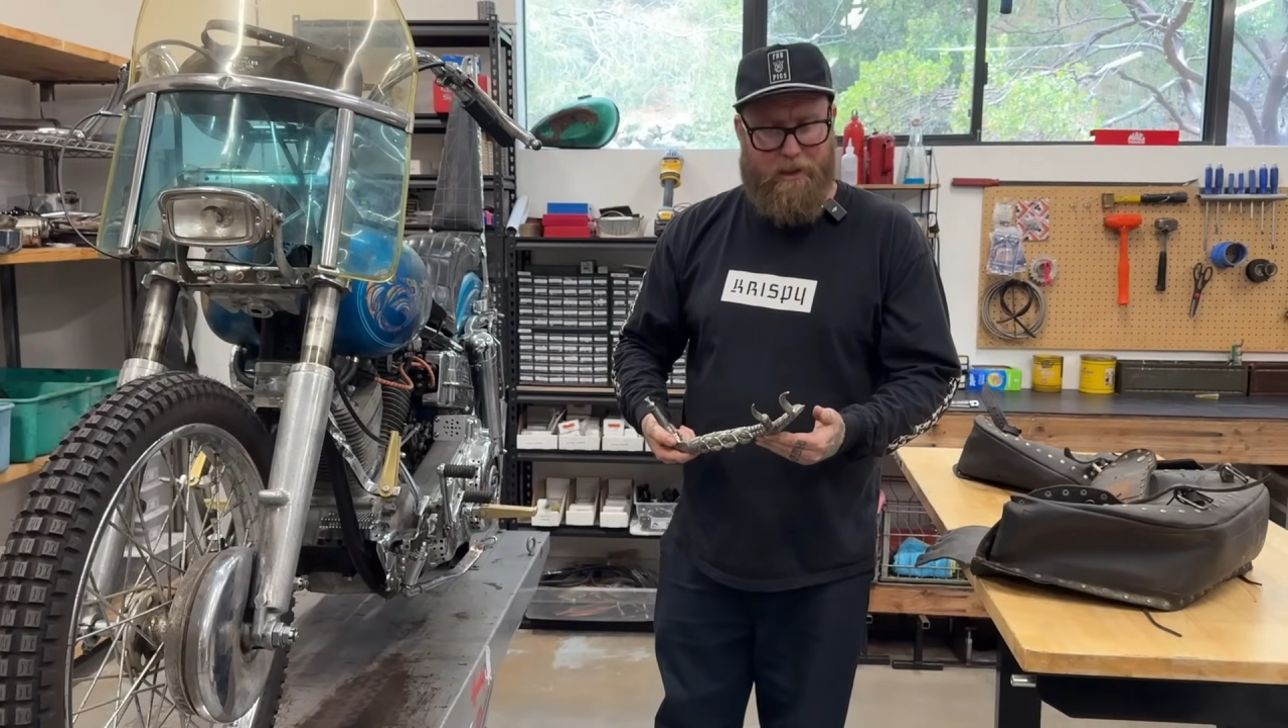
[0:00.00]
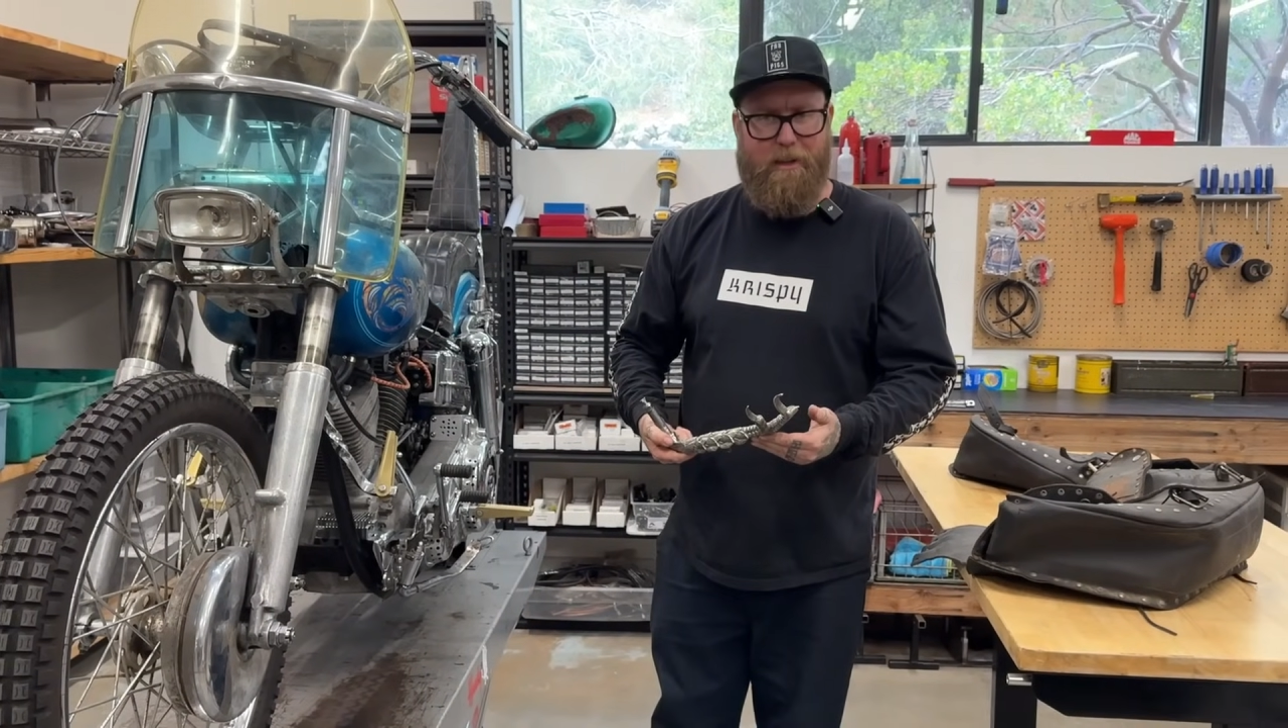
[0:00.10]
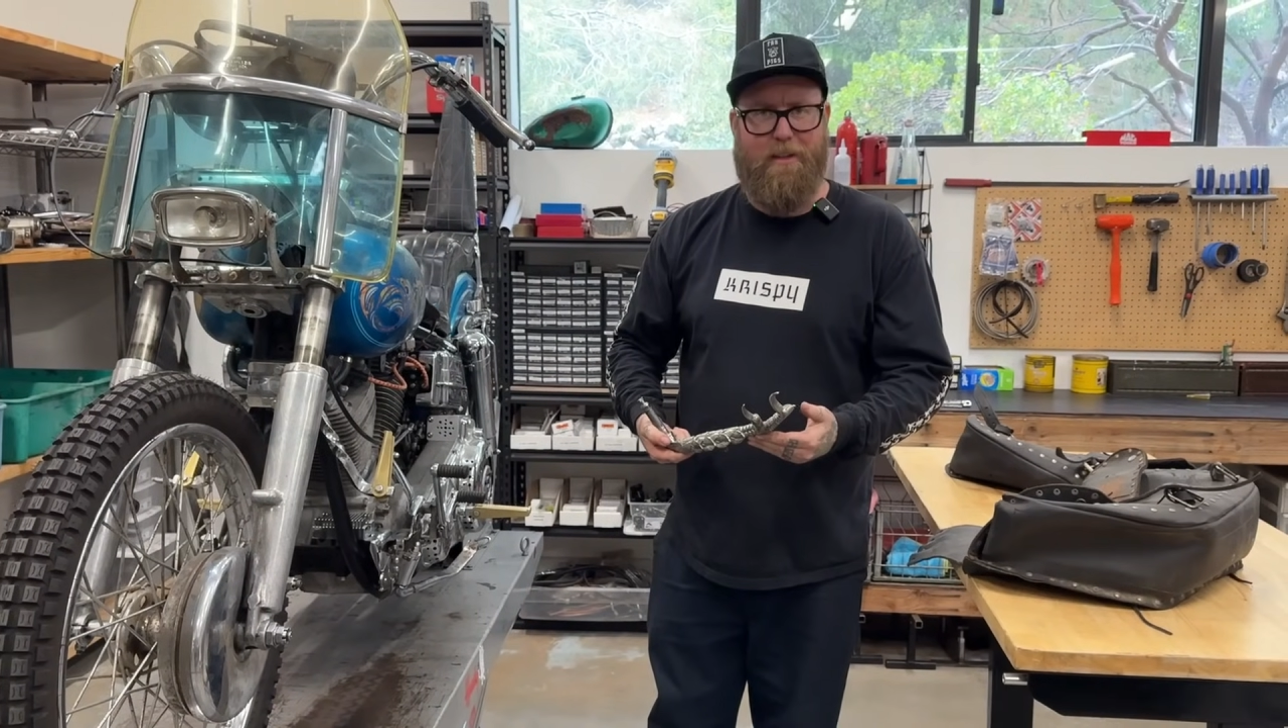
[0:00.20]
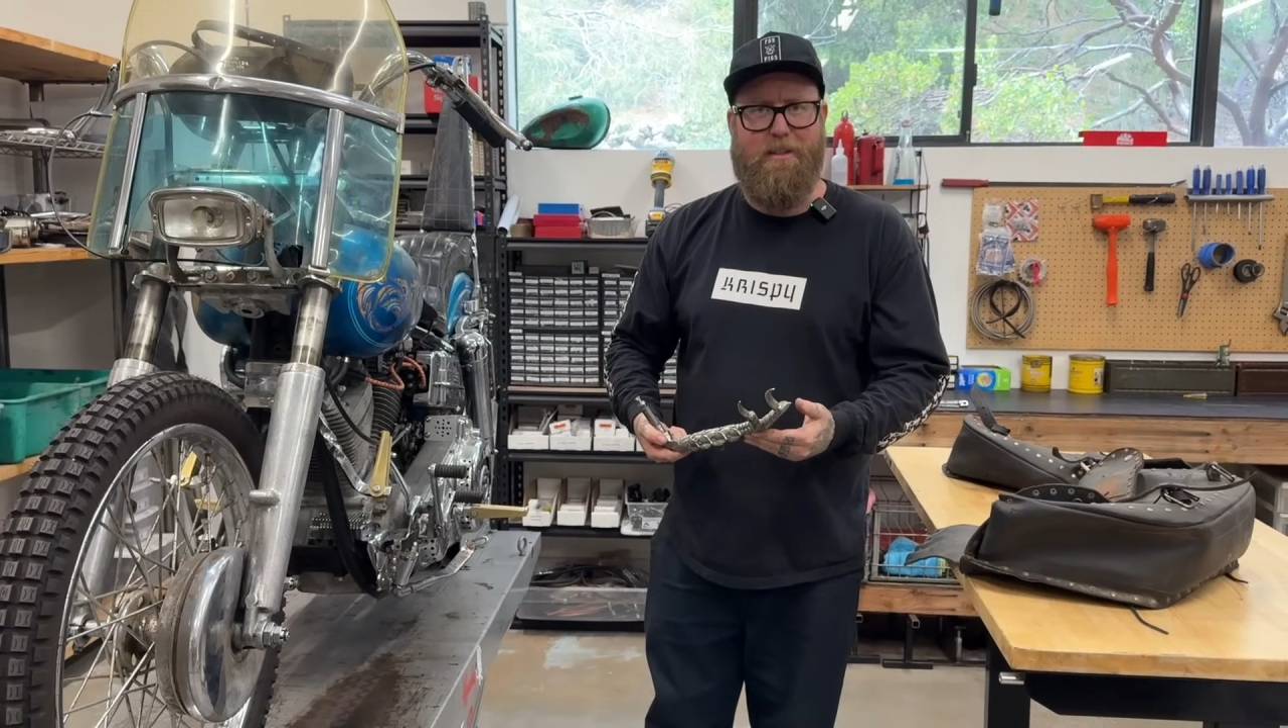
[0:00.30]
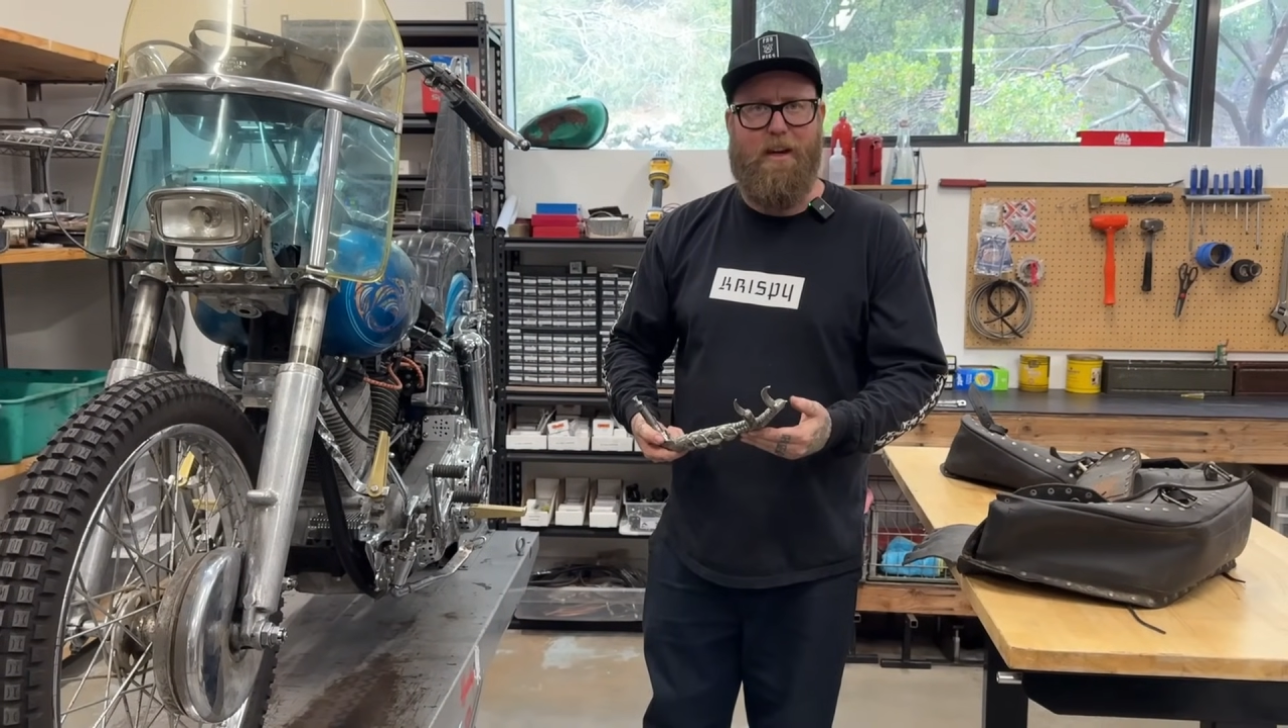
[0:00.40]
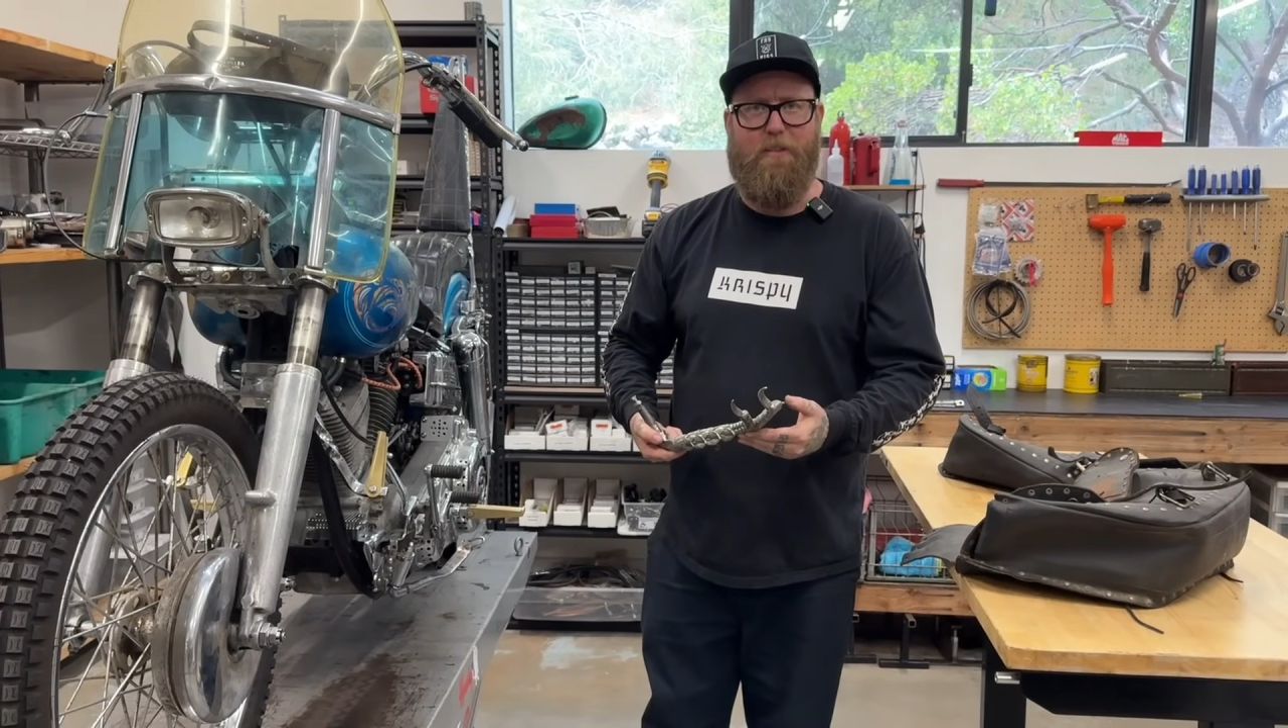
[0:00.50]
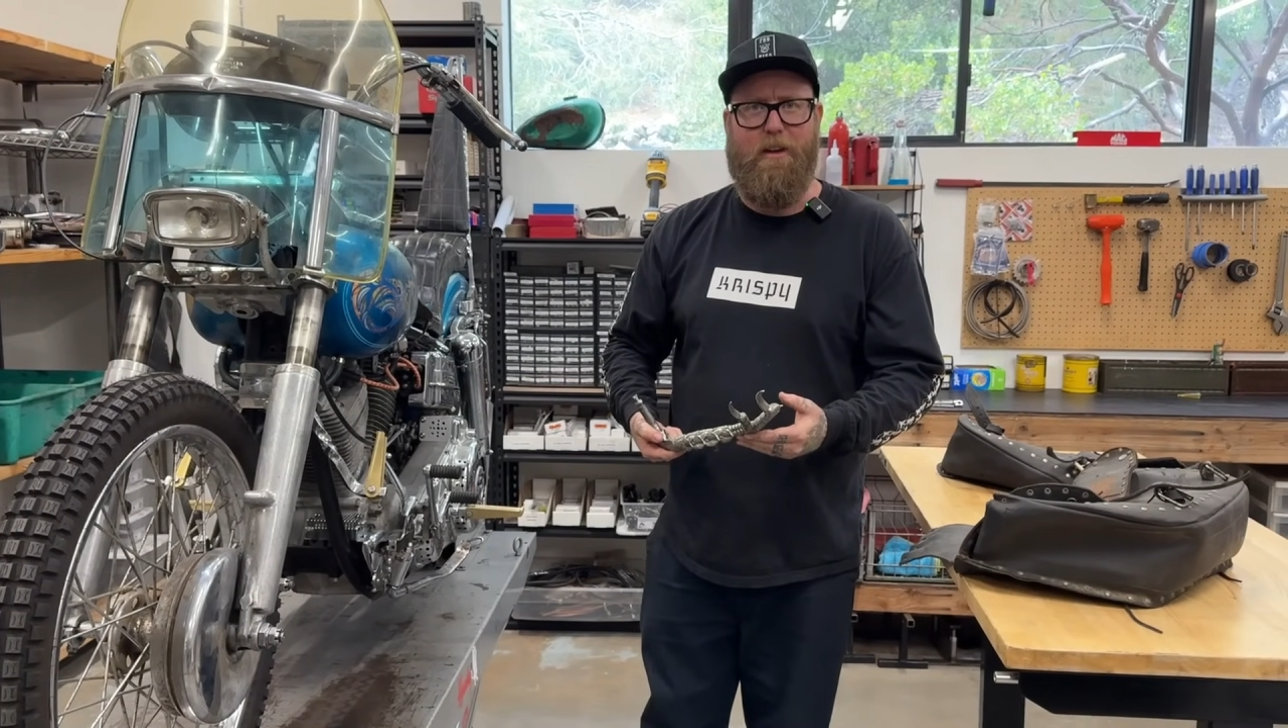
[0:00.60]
collects stuff,